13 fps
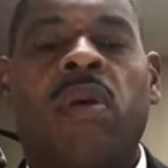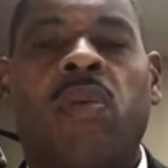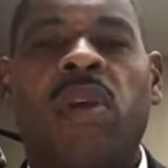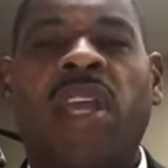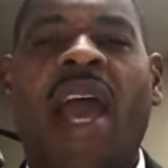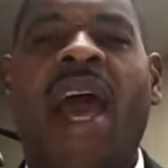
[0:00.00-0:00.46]

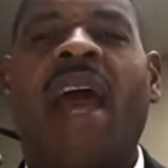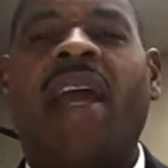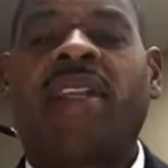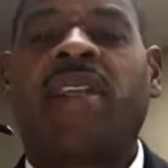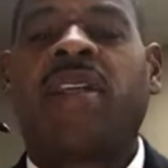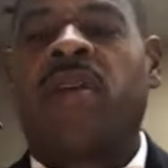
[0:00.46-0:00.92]
we
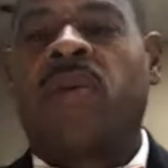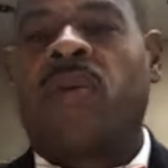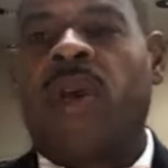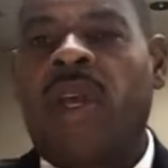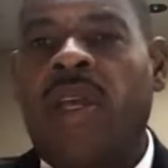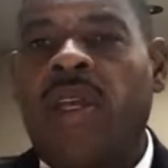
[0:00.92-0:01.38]
act in a
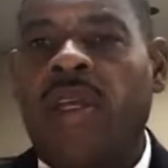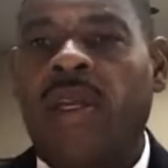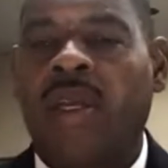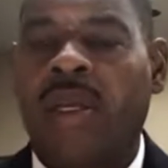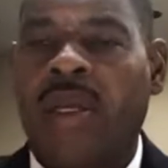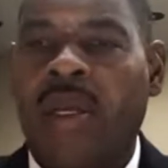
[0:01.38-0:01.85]
way
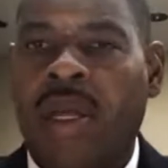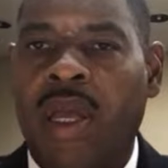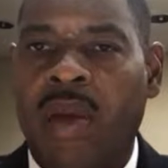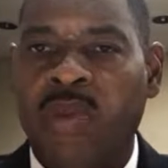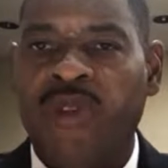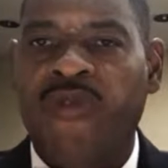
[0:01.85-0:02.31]

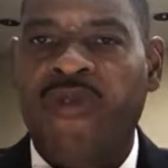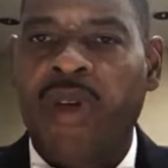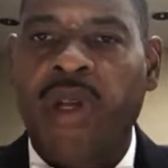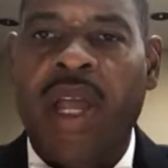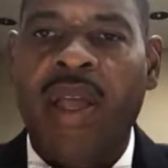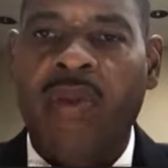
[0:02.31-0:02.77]
and we
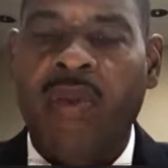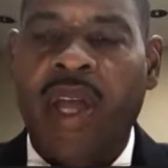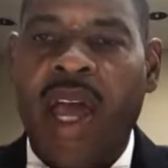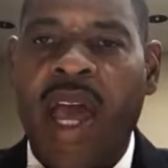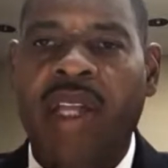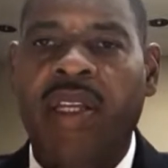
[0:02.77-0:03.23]
feel like
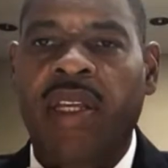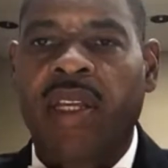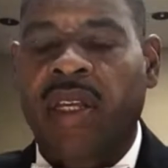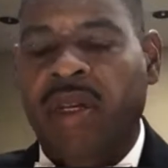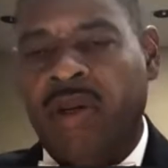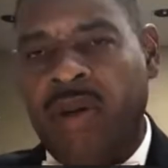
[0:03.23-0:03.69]
we're
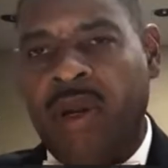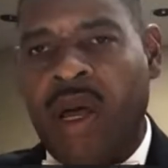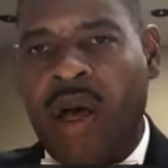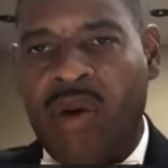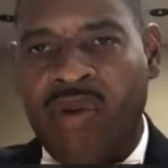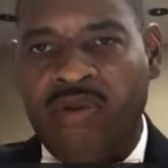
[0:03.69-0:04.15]
acting on
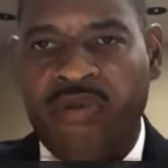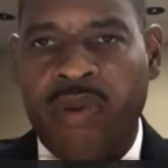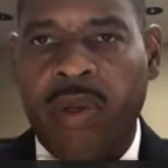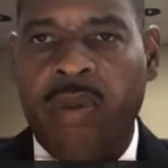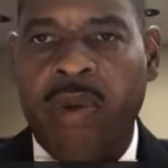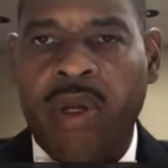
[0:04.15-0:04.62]
our own
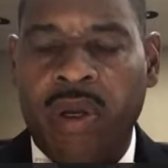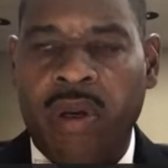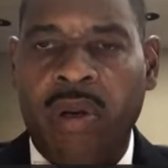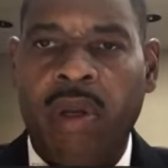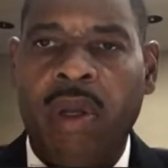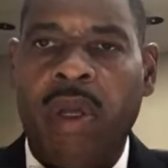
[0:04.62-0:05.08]
free
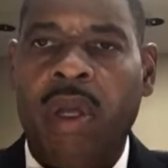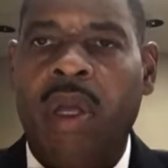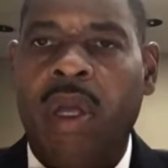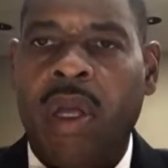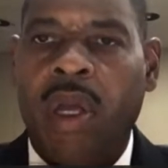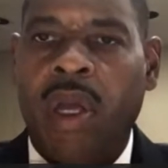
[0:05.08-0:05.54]
will.
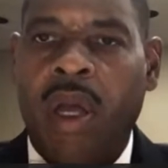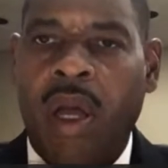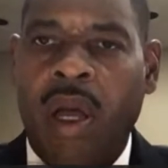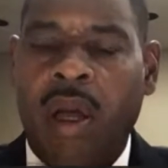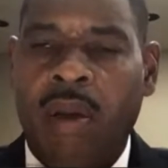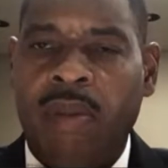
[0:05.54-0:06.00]

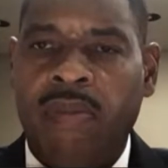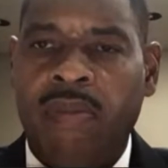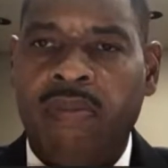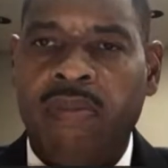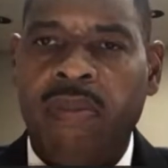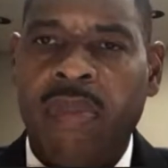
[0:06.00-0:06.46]

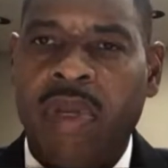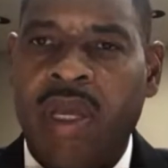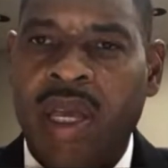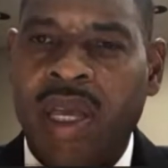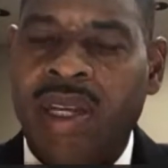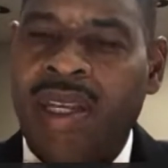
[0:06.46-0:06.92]
And
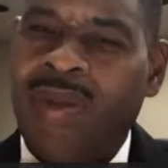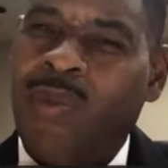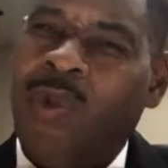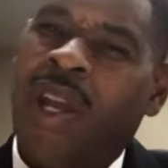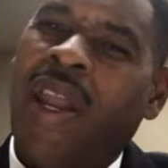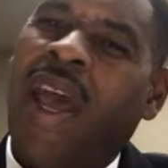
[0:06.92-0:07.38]
in
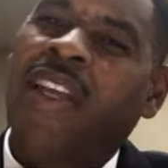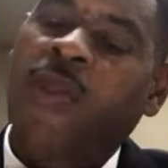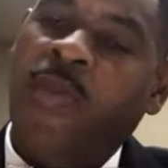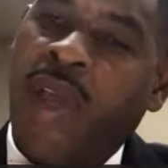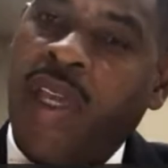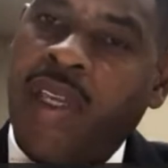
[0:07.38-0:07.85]
one
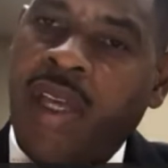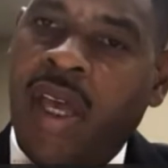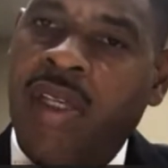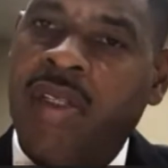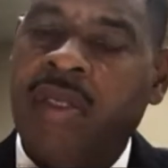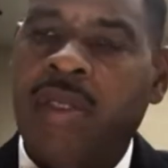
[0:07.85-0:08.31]
aspect,
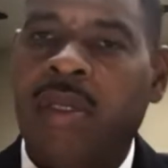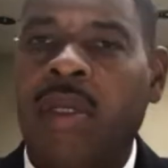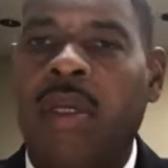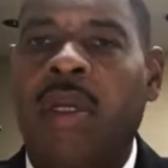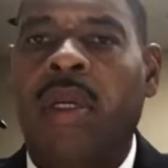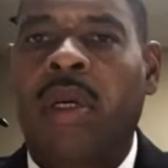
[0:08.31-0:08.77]
yes,
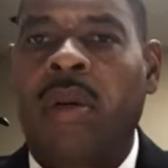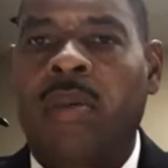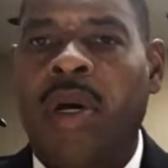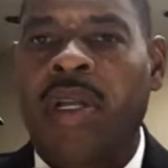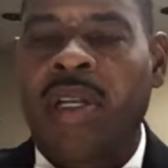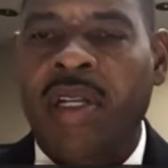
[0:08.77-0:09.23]

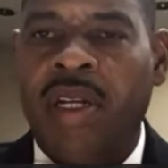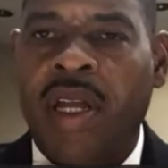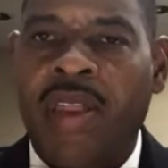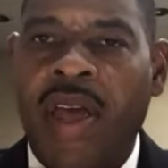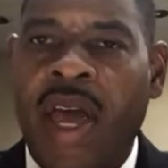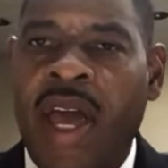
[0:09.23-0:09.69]
but in
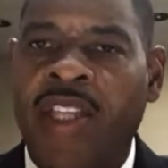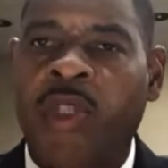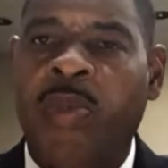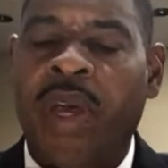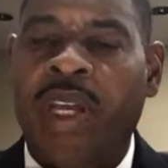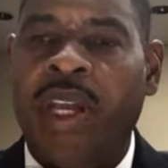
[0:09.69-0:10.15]
another
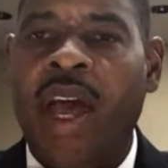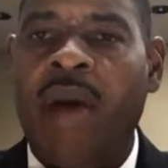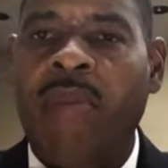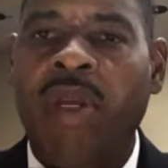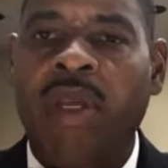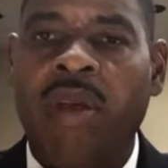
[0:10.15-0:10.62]
aspect, how
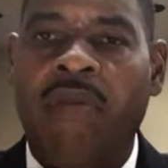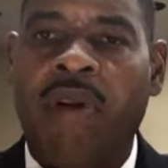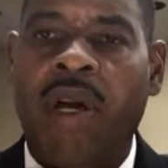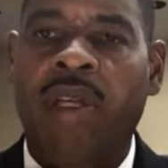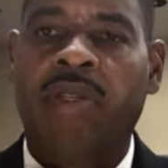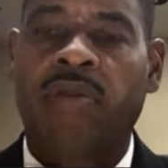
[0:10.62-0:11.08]
many of
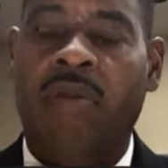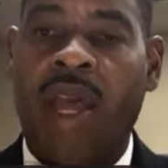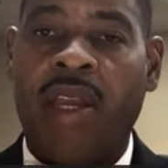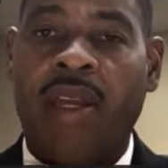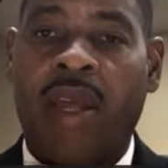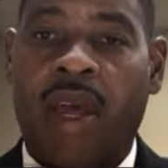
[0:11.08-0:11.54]
us
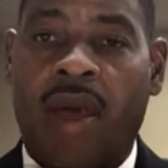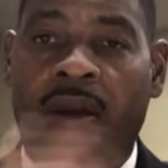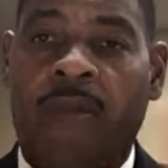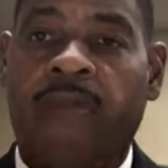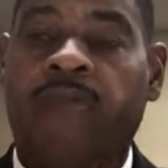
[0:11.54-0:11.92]
right now